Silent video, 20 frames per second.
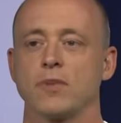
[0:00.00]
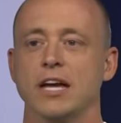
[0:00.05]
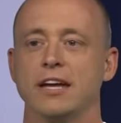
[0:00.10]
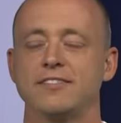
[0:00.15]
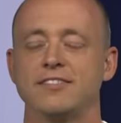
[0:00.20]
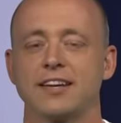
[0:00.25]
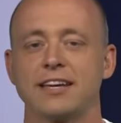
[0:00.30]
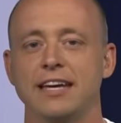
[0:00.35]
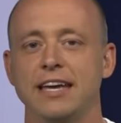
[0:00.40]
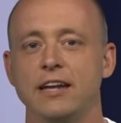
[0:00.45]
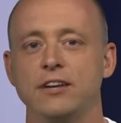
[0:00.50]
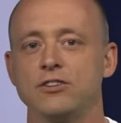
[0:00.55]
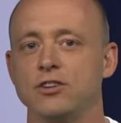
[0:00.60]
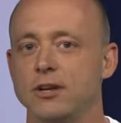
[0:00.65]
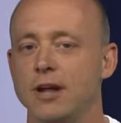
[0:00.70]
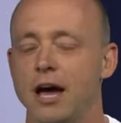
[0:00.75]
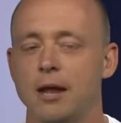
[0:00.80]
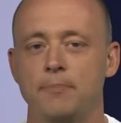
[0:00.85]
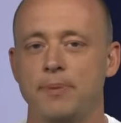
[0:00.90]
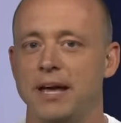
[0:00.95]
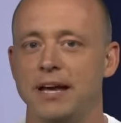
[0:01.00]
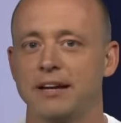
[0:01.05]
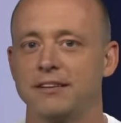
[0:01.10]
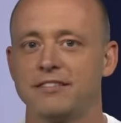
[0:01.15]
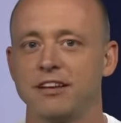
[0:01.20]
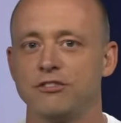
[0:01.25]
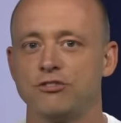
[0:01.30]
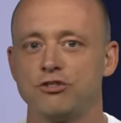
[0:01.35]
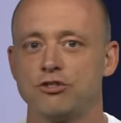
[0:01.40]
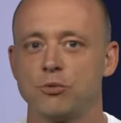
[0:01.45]
it's akin to not paying
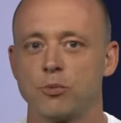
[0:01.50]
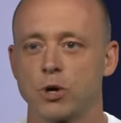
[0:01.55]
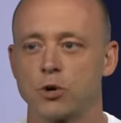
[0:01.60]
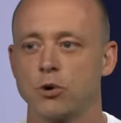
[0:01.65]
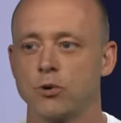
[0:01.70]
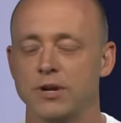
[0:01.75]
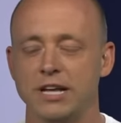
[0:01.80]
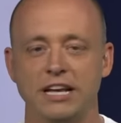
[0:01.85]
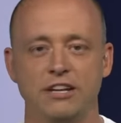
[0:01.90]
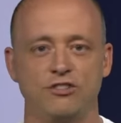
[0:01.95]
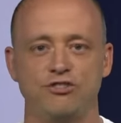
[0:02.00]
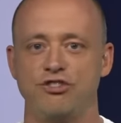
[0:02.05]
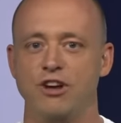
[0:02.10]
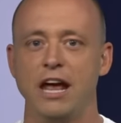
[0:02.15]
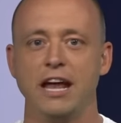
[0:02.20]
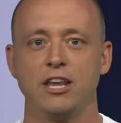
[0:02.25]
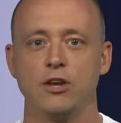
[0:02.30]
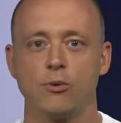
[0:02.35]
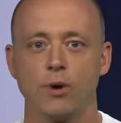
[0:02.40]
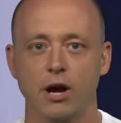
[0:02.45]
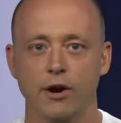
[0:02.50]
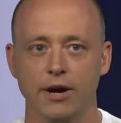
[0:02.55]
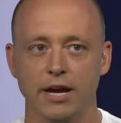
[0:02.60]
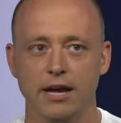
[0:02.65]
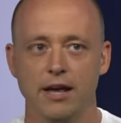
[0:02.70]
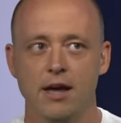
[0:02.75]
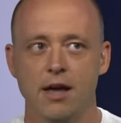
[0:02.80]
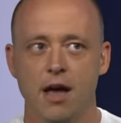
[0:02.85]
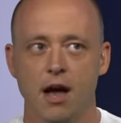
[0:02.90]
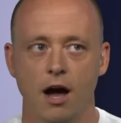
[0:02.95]
attention to recruiting in
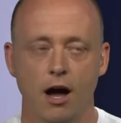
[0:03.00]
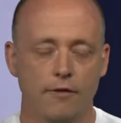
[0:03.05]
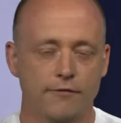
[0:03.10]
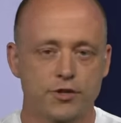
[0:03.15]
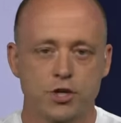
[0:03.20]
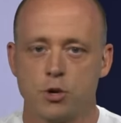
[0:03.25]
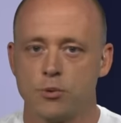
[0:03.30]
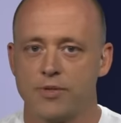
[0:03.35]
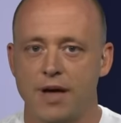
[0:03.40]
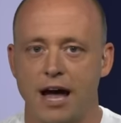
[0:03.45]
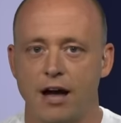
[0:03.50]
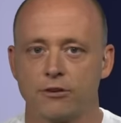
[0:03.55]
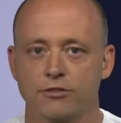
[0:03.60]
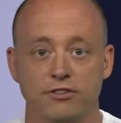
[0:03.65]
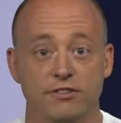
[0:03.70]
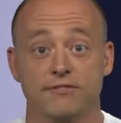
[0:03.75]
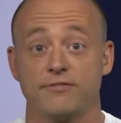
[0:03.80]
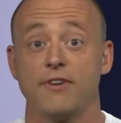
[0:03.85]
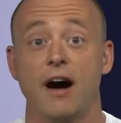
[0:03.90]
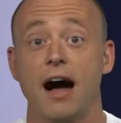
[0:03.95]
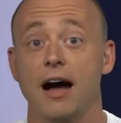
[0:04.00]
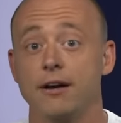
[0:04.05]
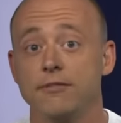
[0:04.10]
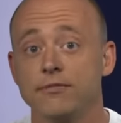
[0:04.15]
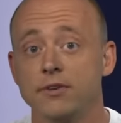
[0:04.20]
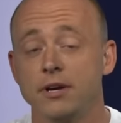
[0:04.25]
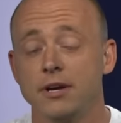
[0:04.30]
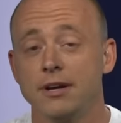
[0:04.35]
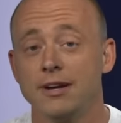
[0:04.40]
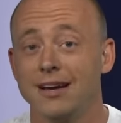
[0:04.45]
January of two thousand five.